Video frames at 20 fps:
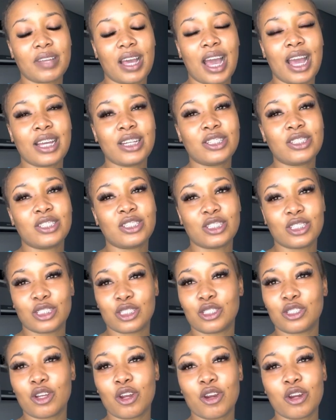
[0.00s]
I
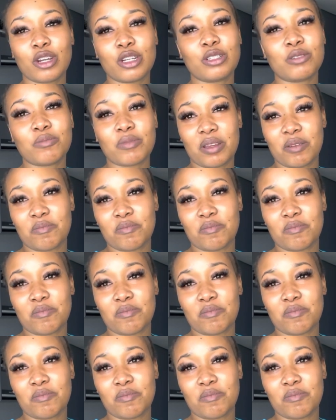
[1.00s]
just hurt my